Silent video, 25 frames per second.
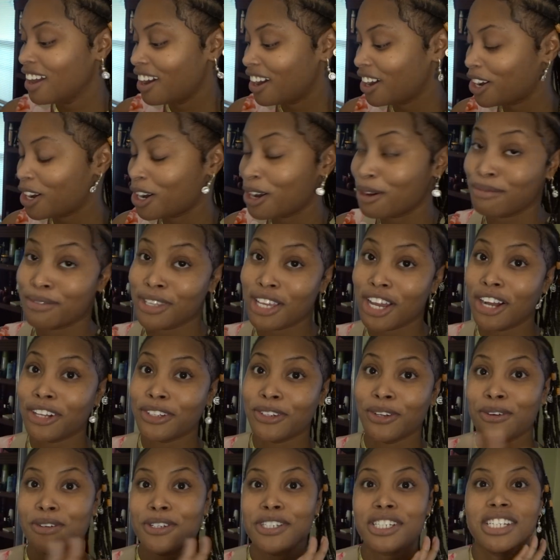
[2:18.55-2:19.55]

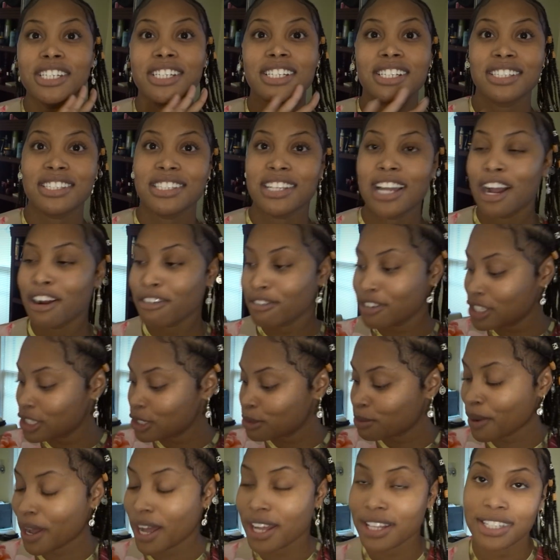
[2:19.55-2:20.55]
y'all know she does not
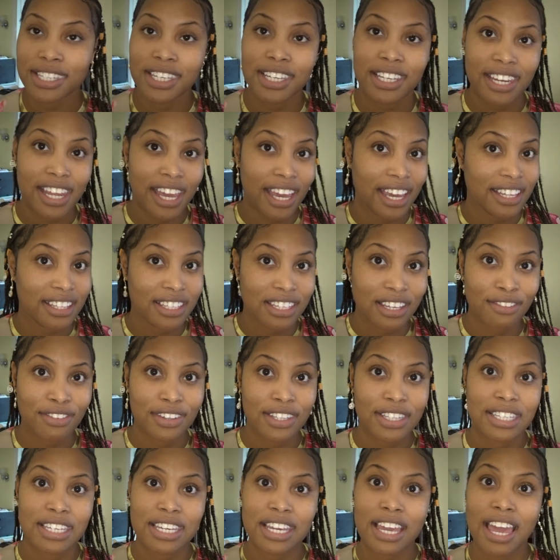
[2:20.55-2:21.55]
respond to
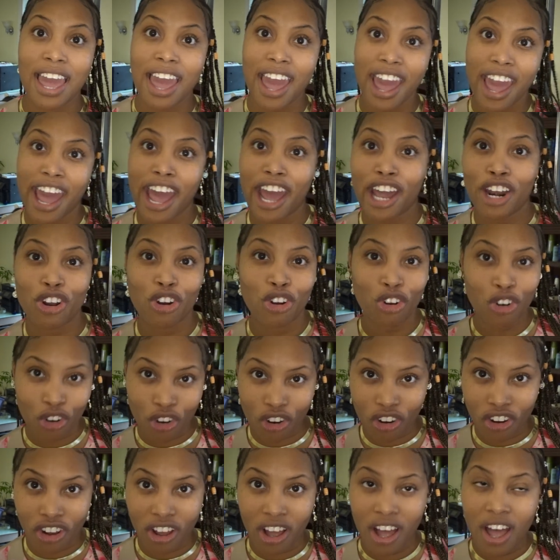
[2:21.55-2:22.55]
negativity at
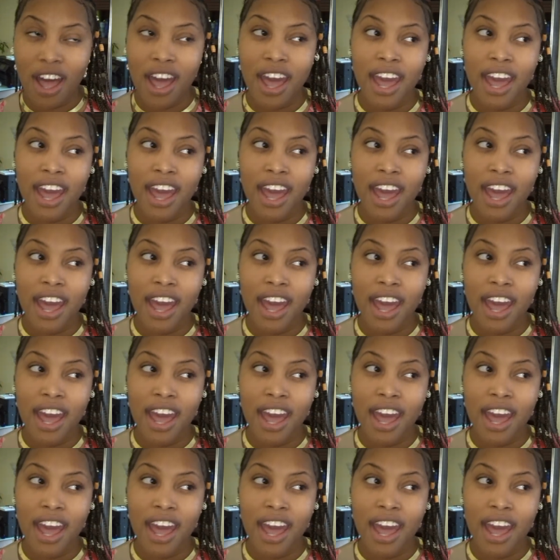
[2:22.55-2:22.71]
all.